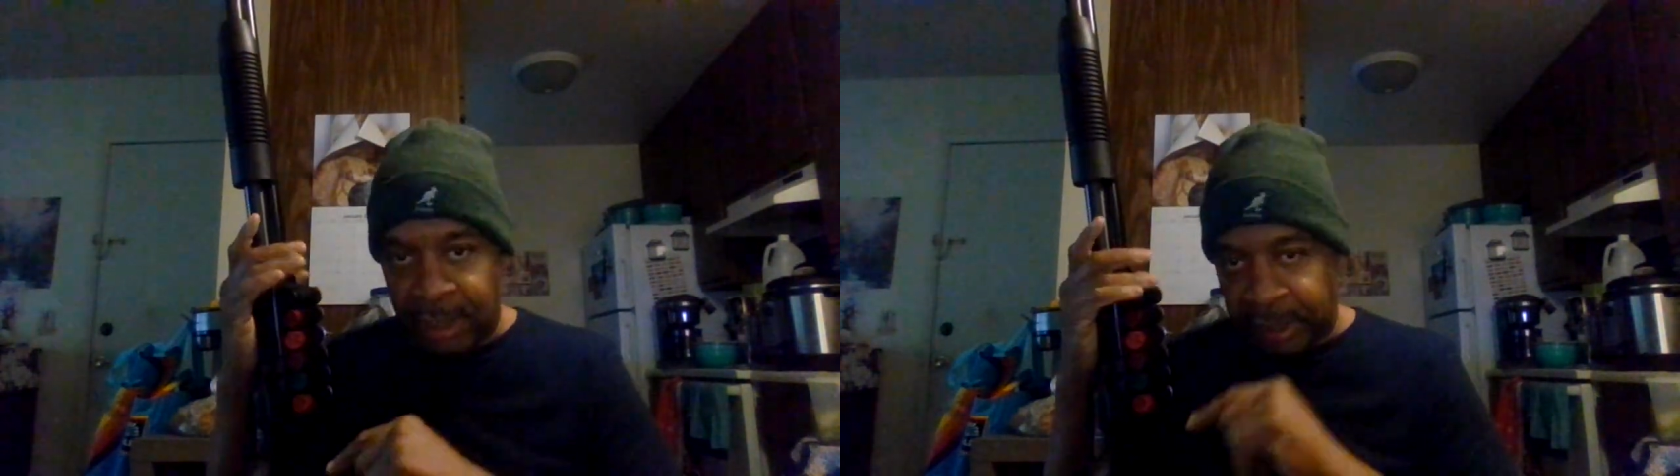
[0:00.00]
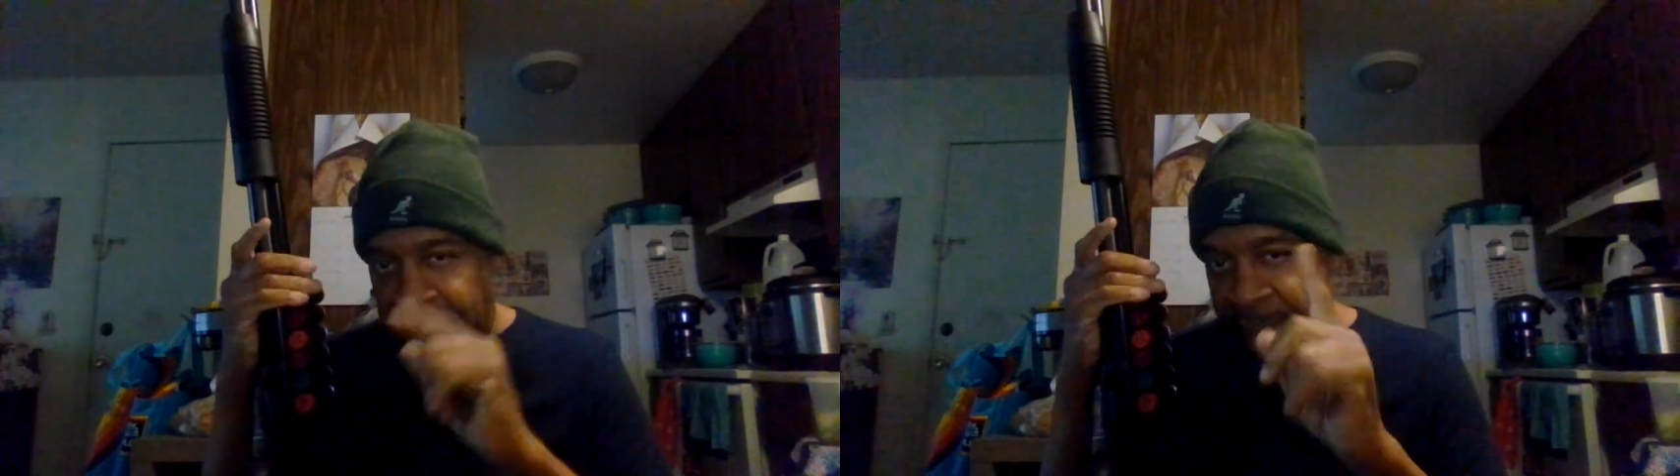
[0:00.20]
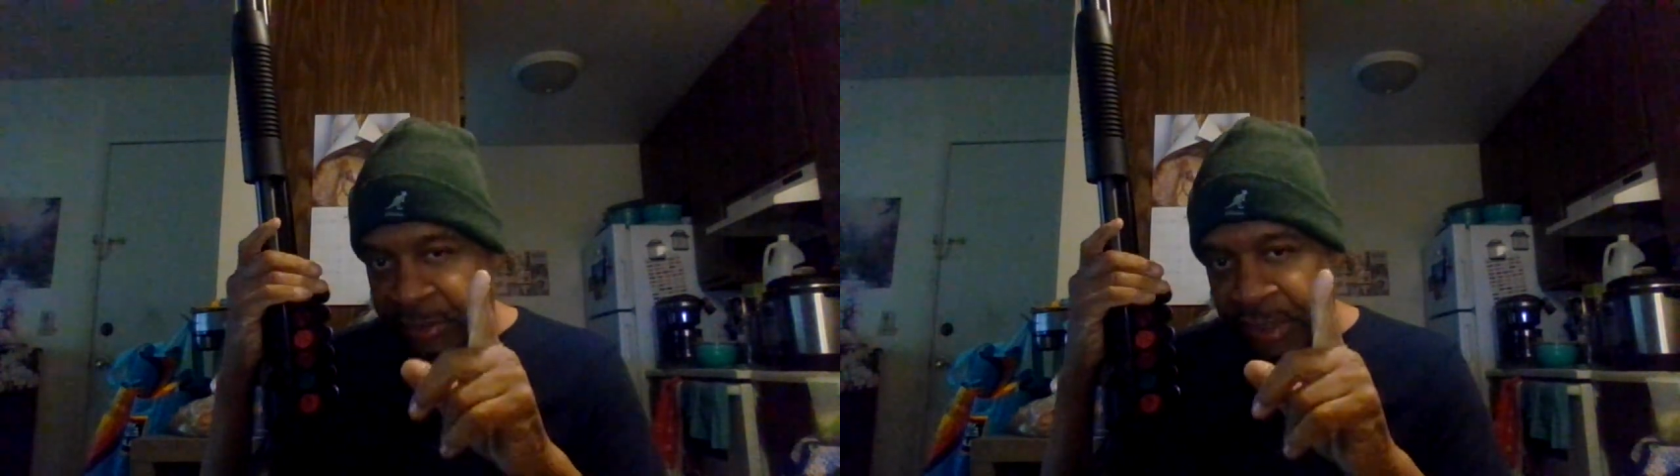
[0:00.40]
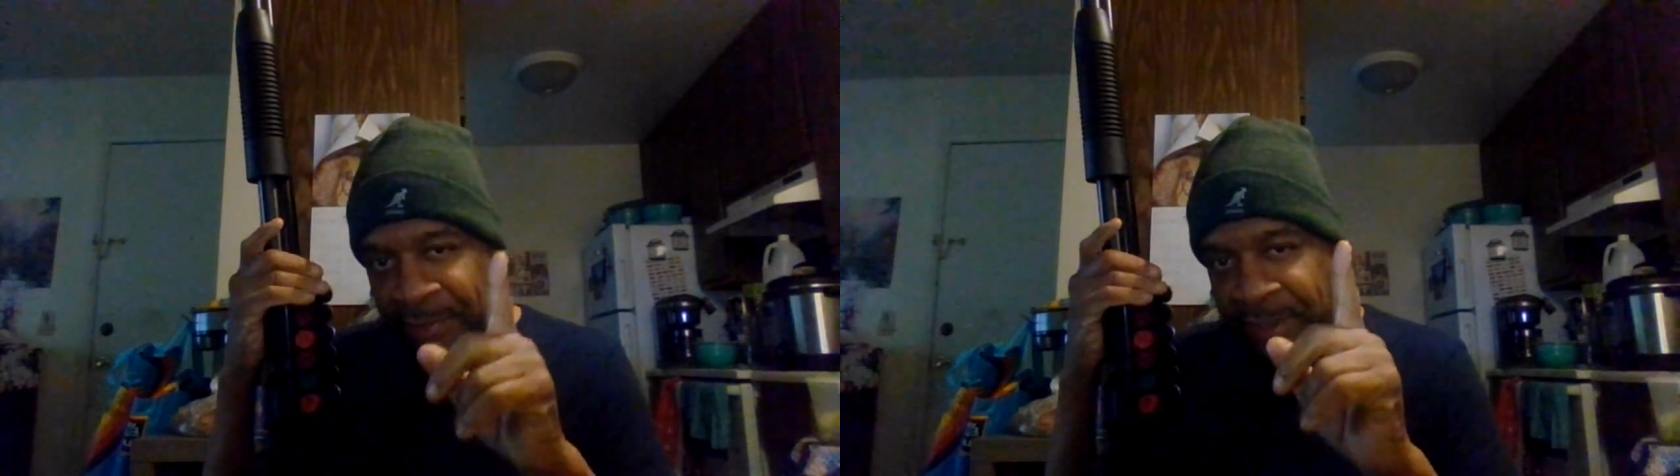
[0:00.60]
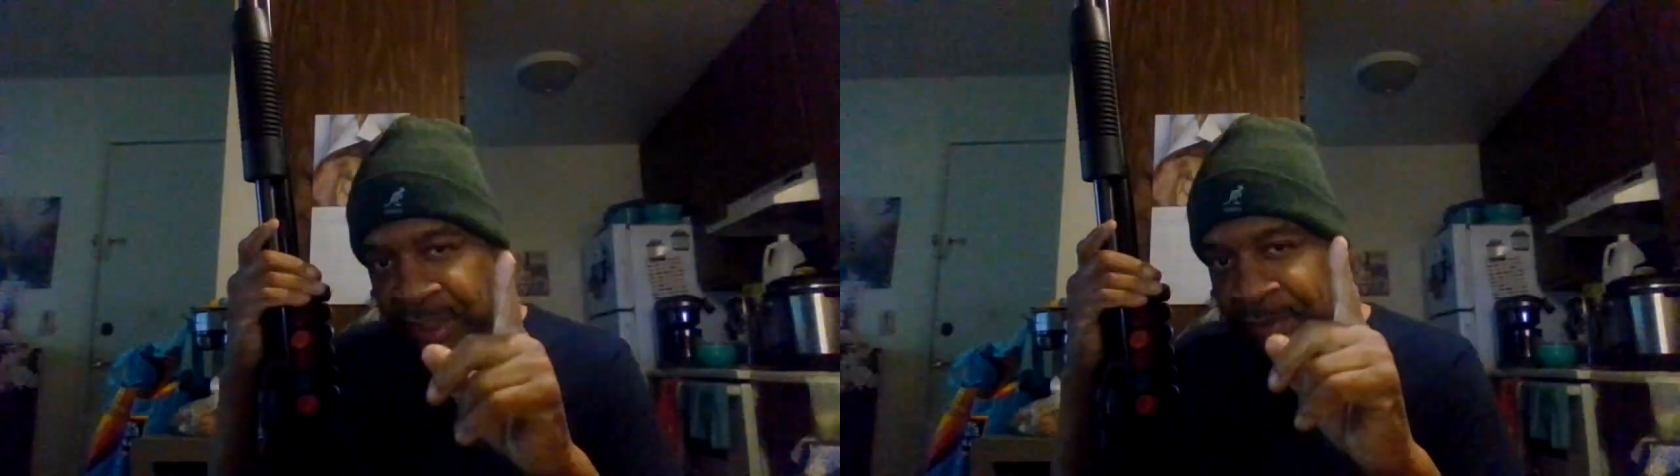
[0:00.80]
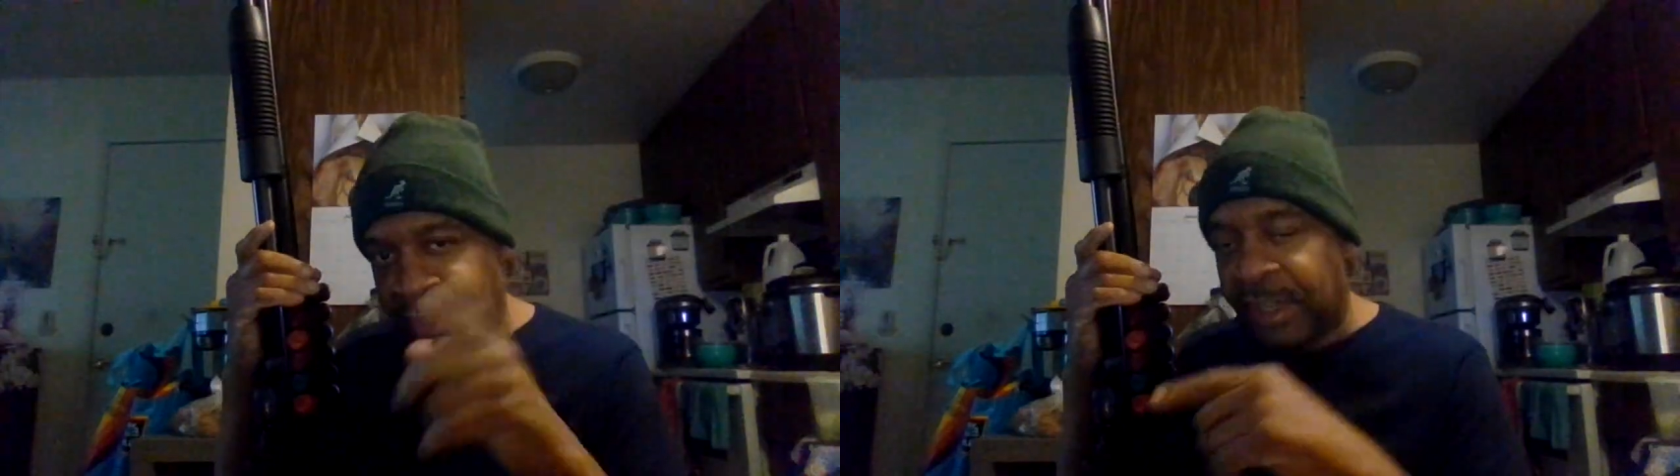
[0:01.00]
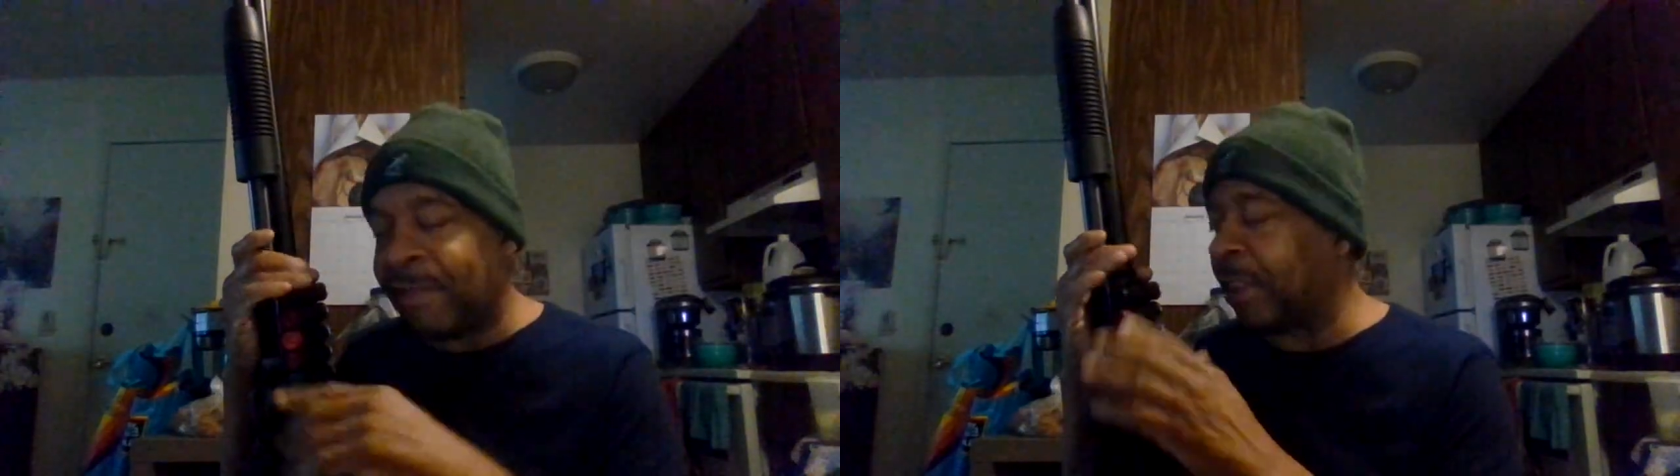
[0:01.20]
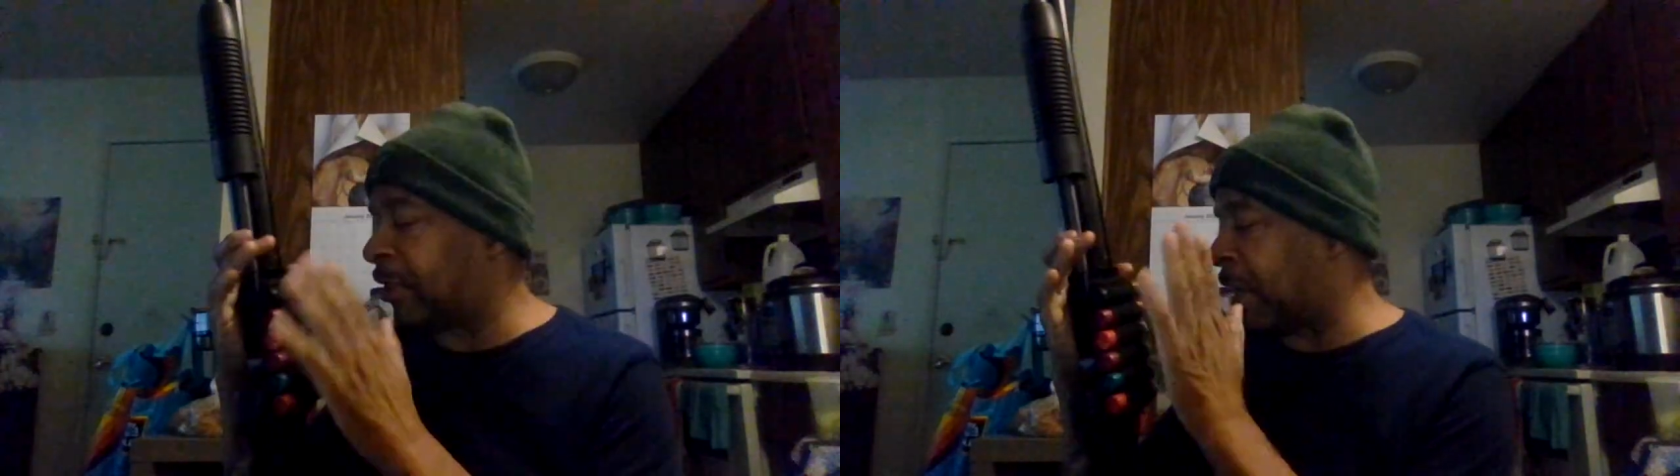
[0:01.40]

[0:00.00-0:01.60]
Lee 777,